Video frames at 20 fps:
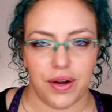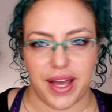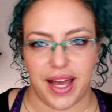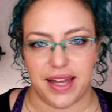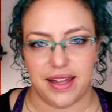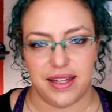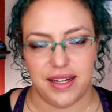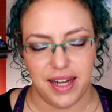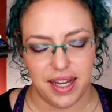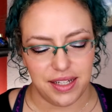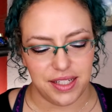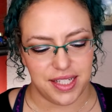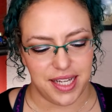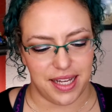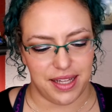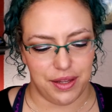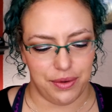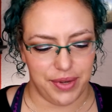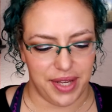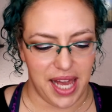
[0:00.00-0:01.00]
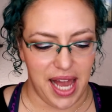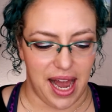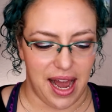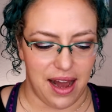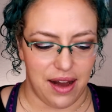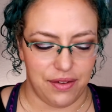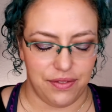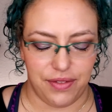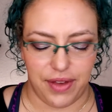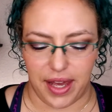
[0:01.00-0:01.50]
Okay, the next shade that we
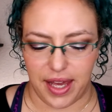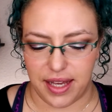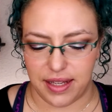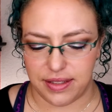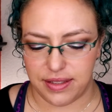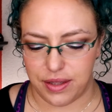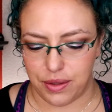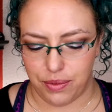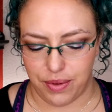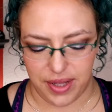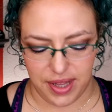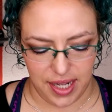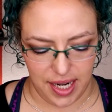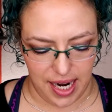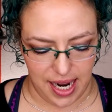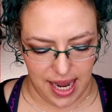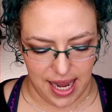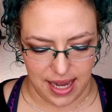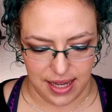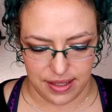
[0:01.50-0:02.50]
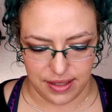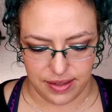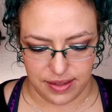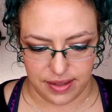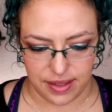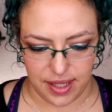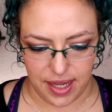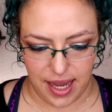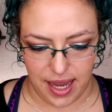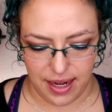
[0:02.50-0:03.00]
have is the one that
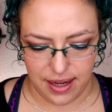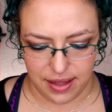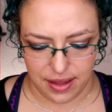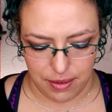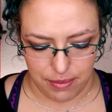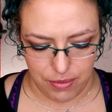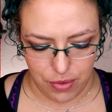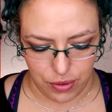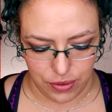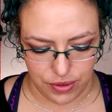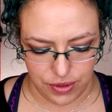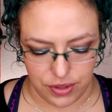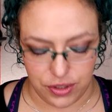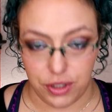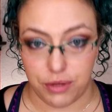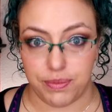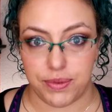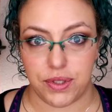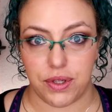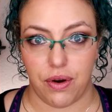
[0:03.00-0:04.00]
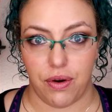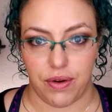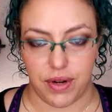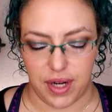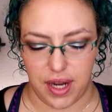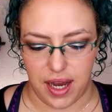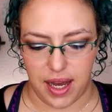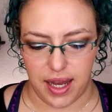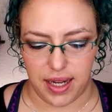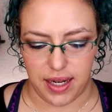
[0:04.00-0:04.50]
has kind of the most dupes
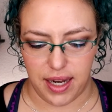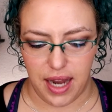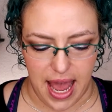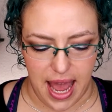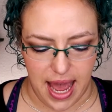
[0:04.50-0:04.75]
going on.